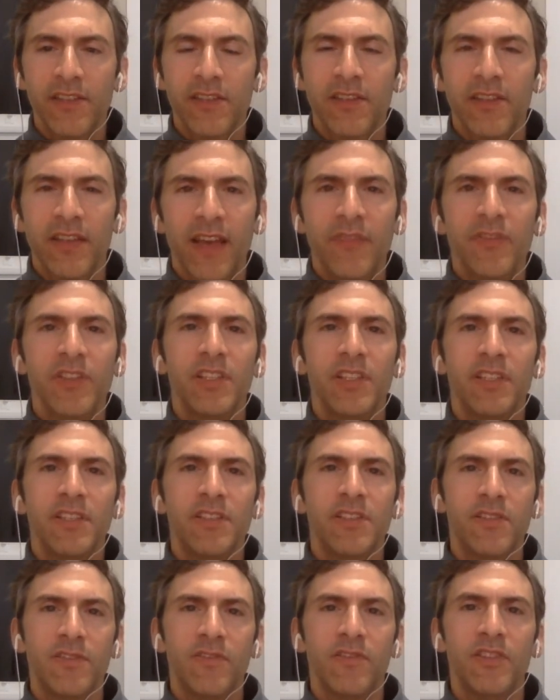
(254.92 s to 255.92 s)
having
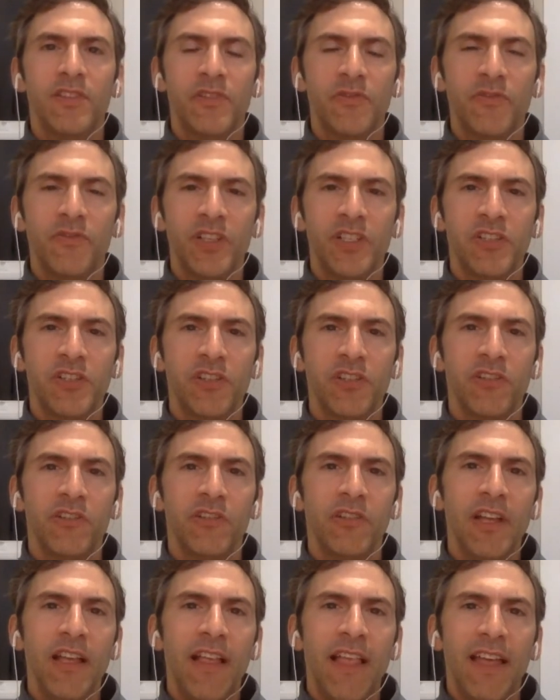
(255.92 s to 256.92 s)
this
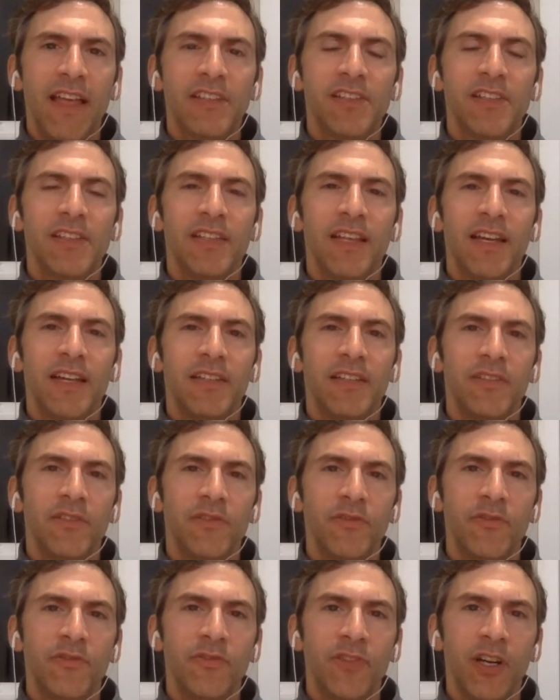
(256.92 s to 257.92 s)
feature adds a lot
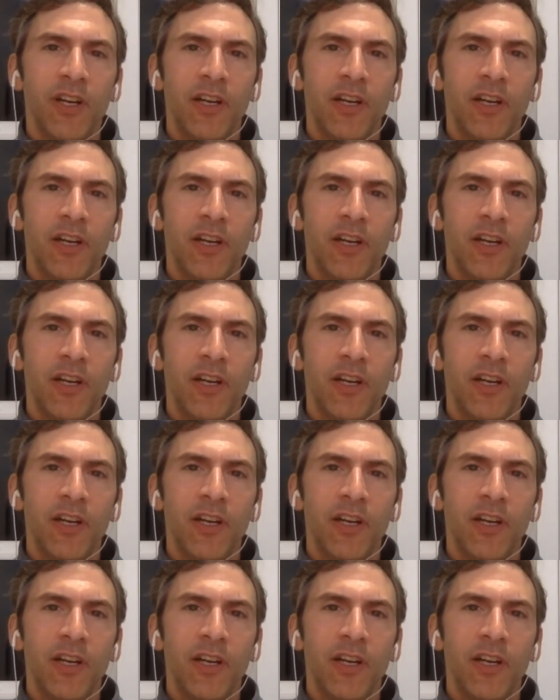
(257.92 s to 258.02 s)
of